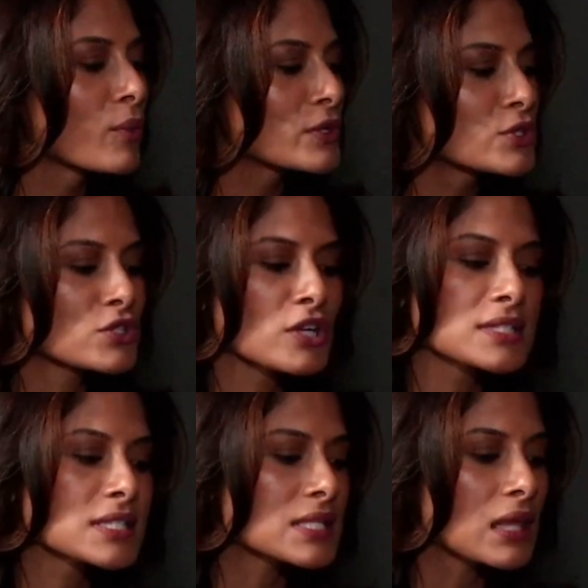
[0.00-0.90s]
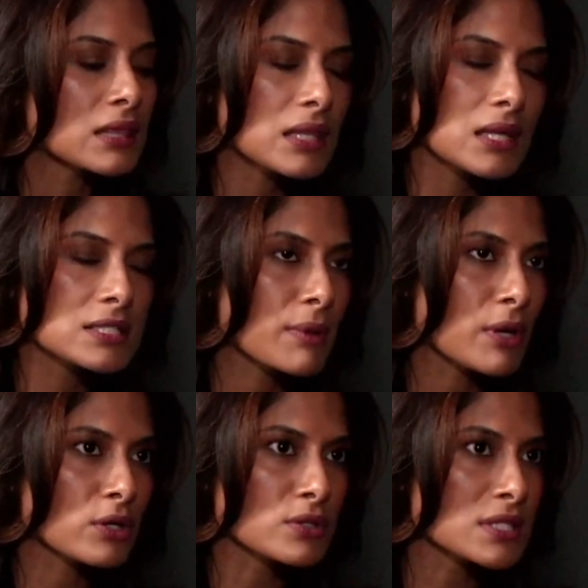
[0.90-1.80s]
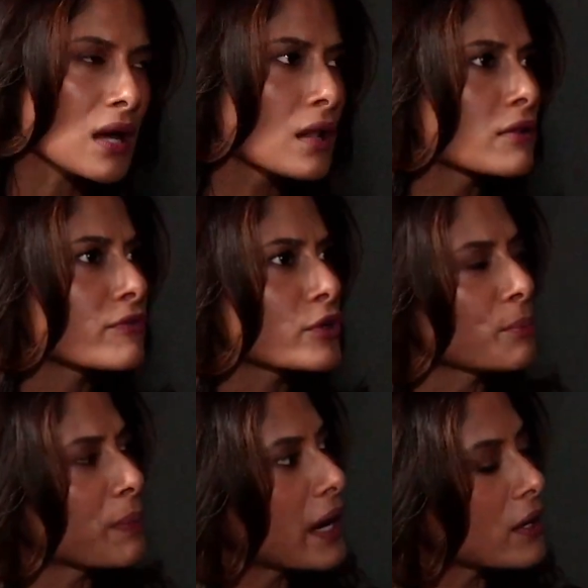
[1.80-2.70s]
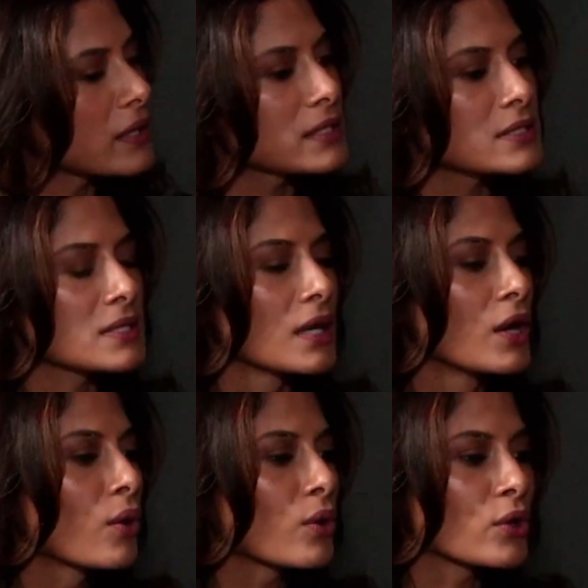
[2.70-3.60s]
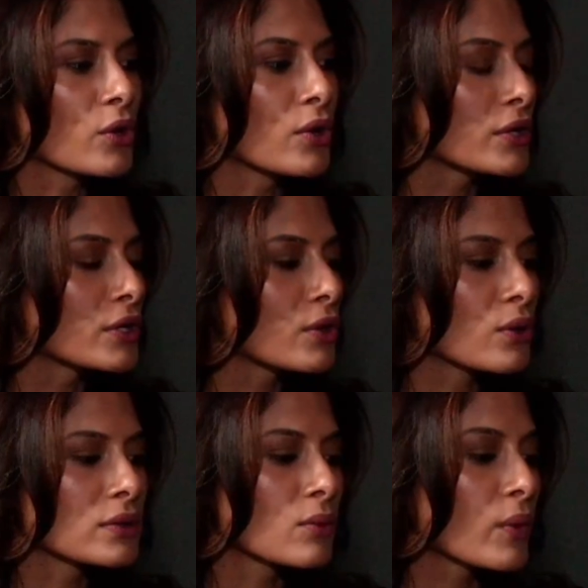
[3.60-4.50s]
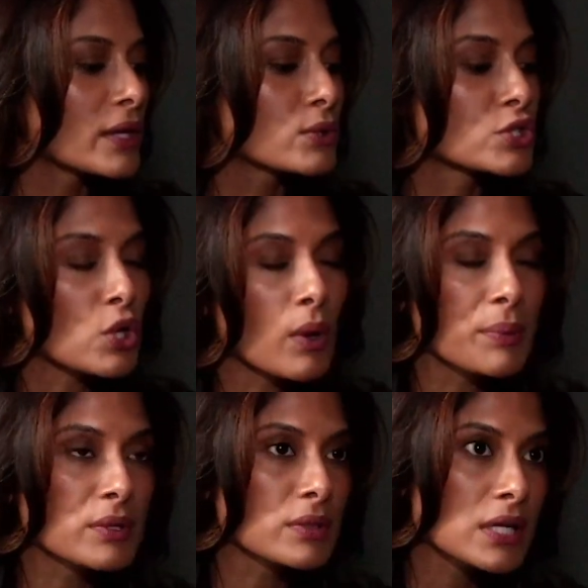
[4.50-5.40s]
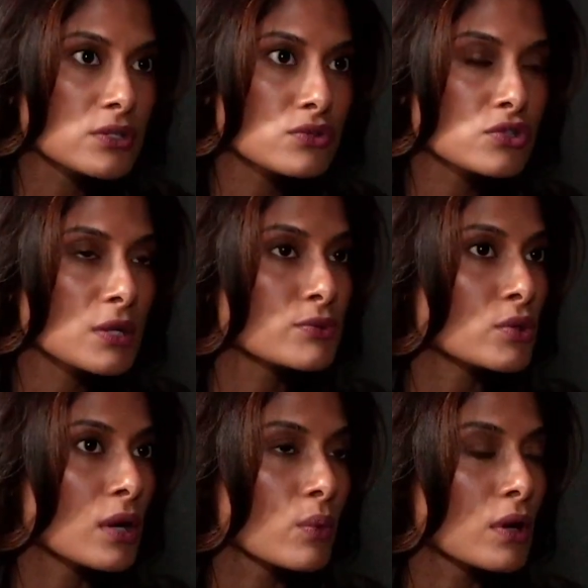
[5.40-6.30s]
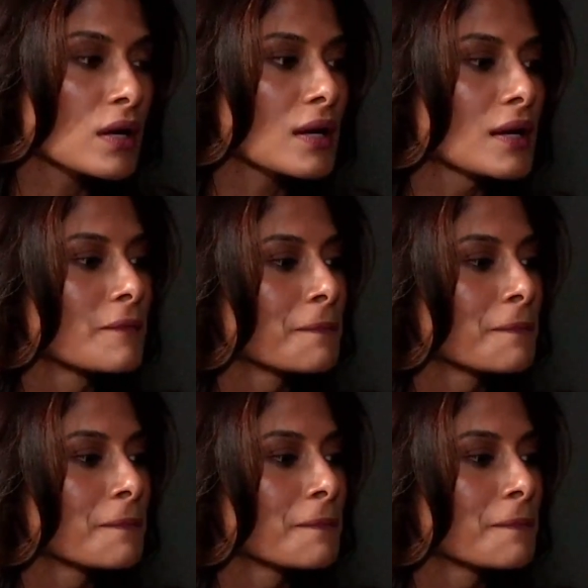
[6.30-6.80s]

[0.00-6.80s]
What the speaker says: once you start seeing things about yourself or your parents or your, the way you show up in relationships or at work,